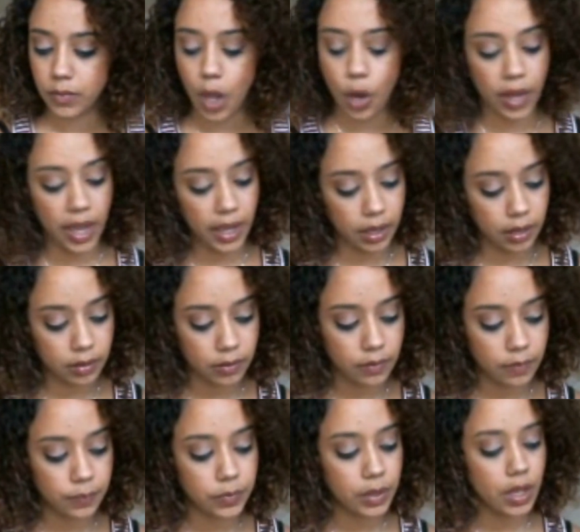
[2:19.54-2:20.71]
Okay,
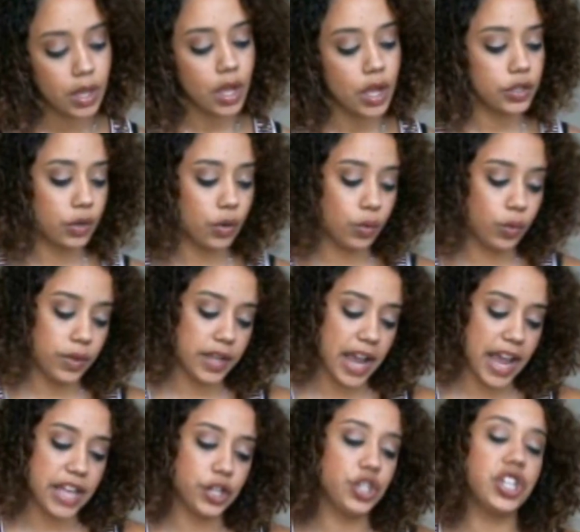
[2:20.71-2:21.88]
so the
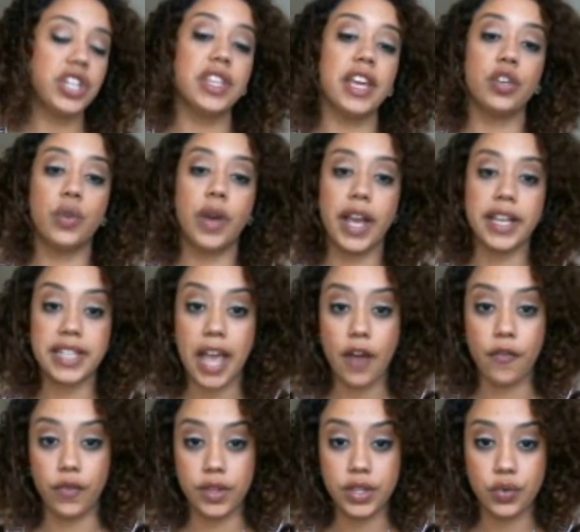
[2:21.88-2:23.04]
energy that you guys
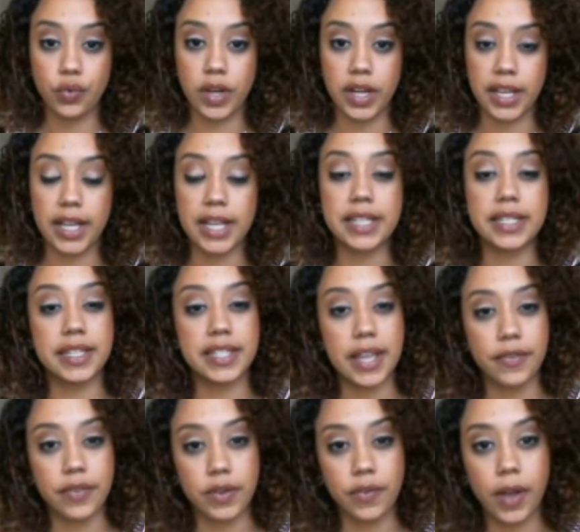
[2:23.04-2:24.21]
have for this reading is the
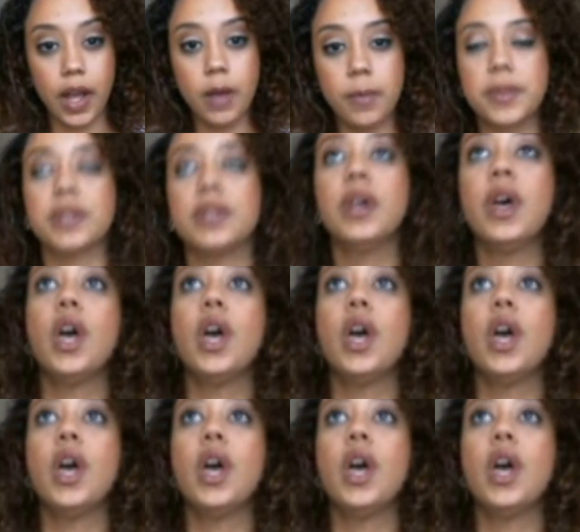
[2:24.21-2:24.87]
Seven of Cups.